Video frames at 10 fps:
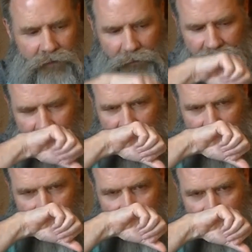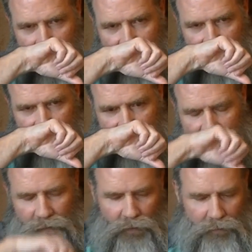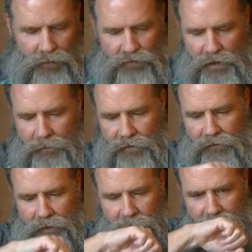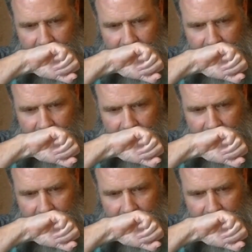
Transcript: so I'm going to put in 1 more drop of the lemon.